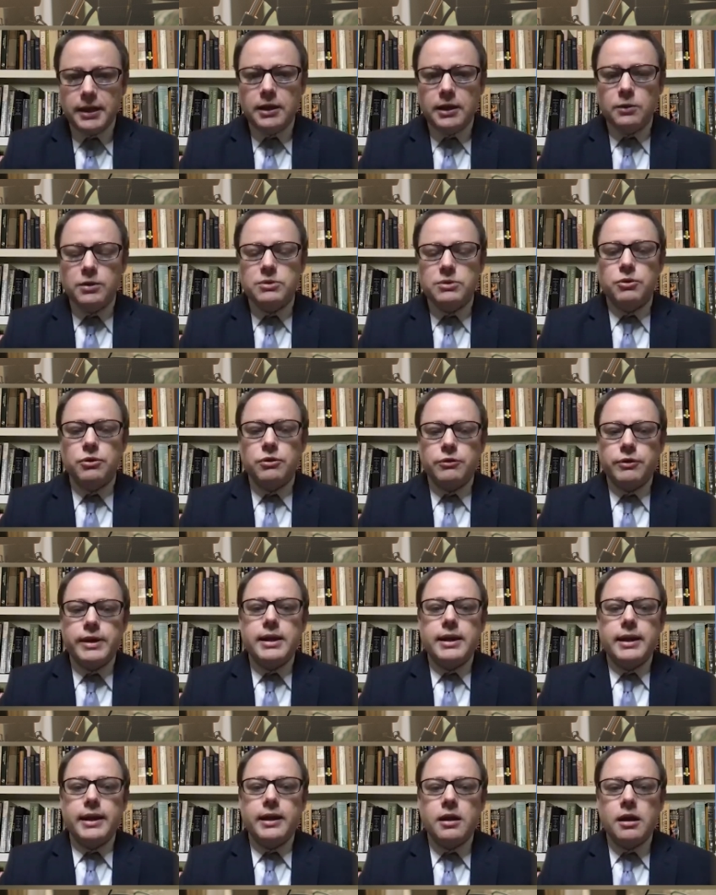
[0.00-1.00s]
which will
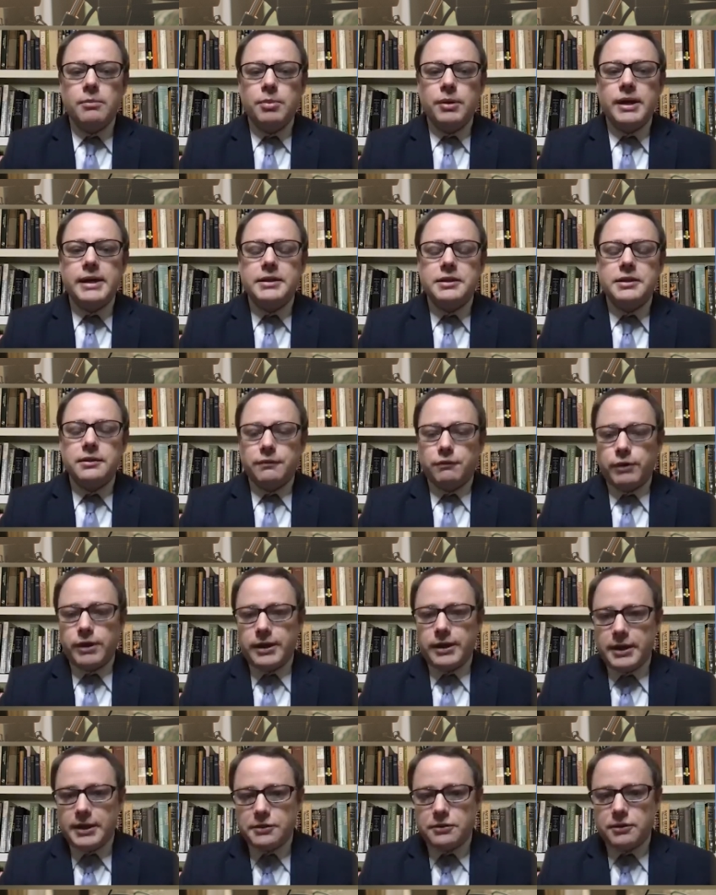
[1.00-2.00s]
create a comprehensive
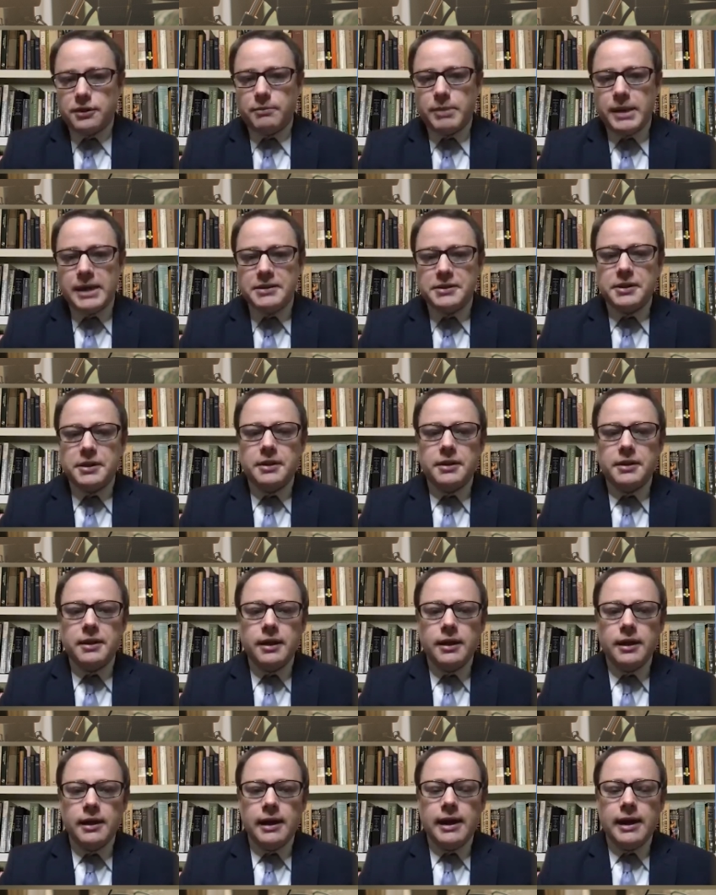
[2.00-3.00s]
written history of Pasadena,
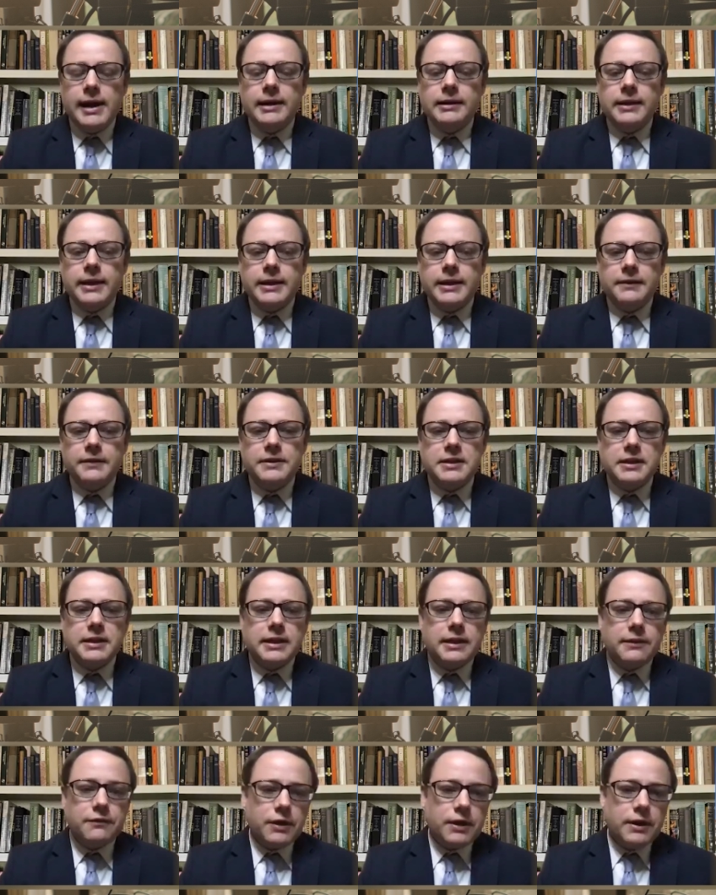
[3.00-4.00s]
highlighting the
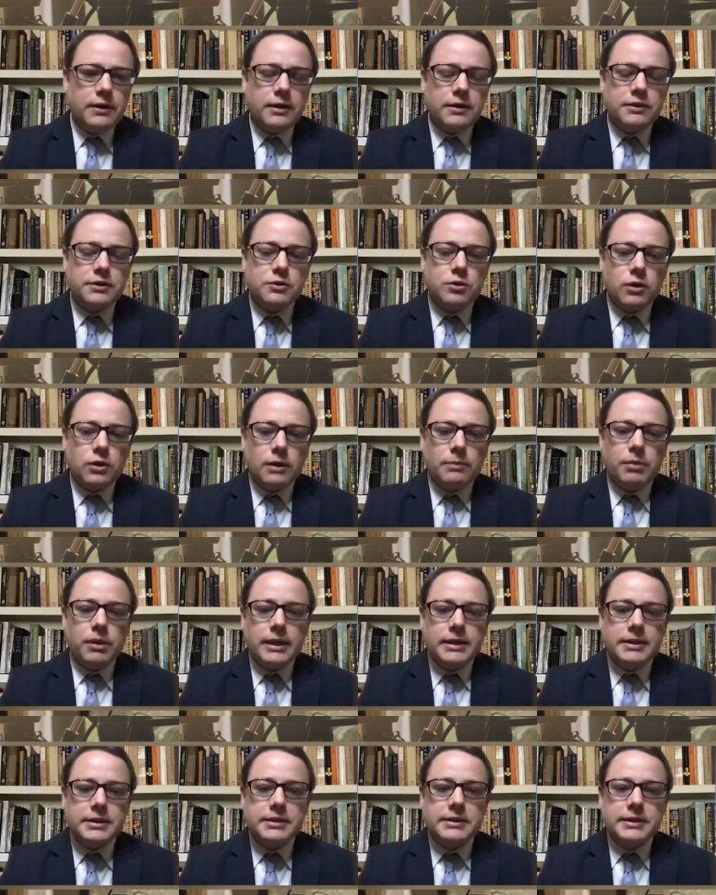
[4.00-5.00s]
significant historic
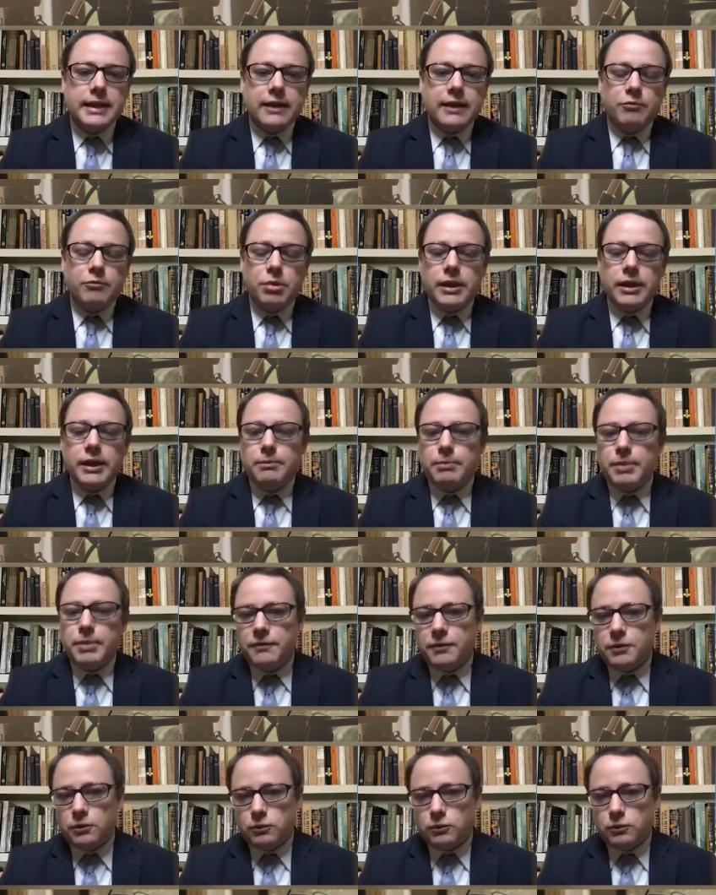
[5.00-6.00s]
places that have played
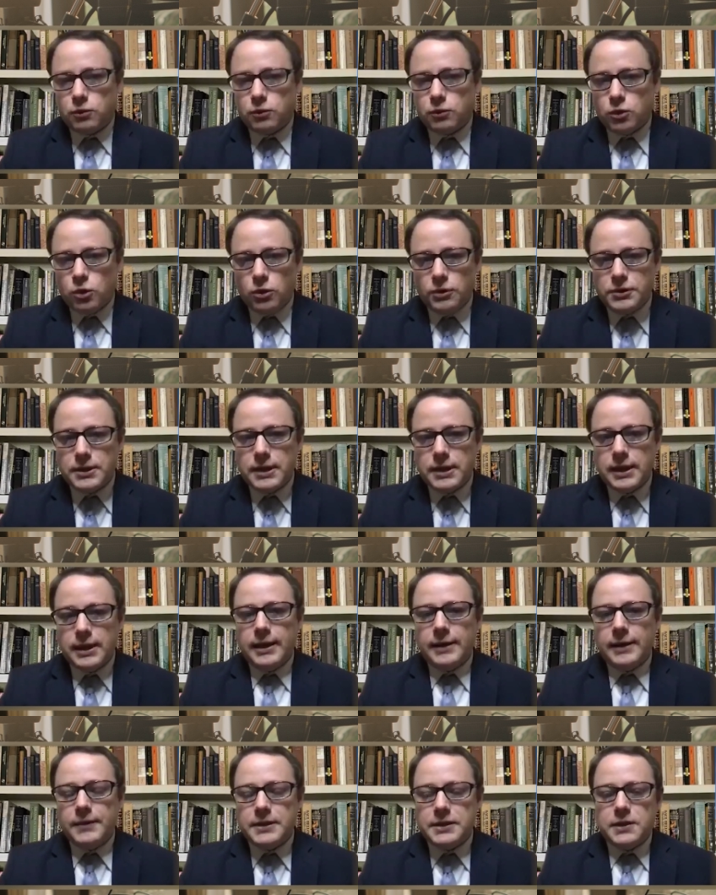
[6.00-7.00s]
pivotal roles
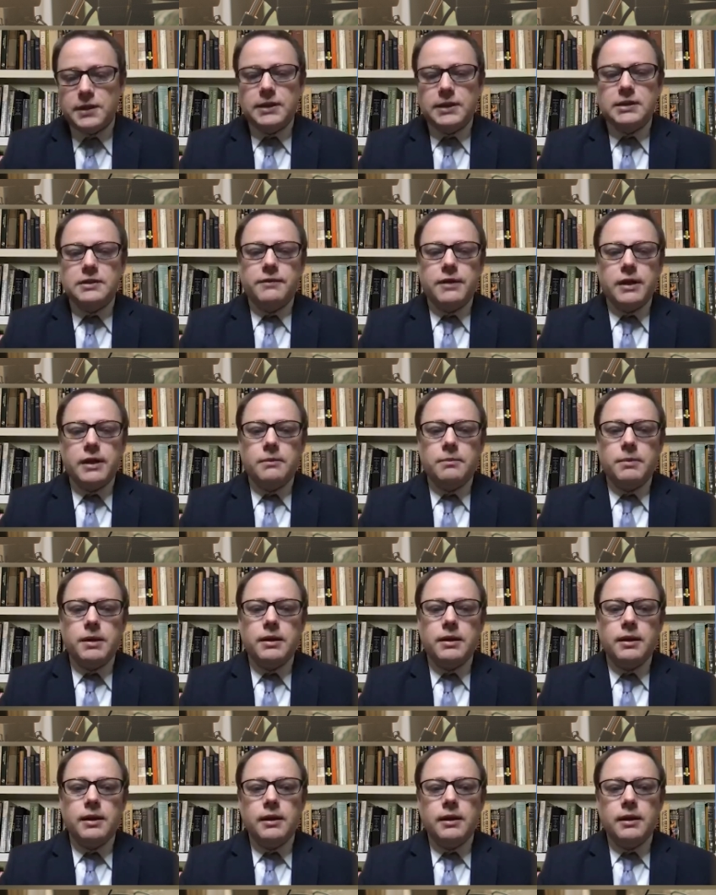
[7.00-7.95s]
in the city's development.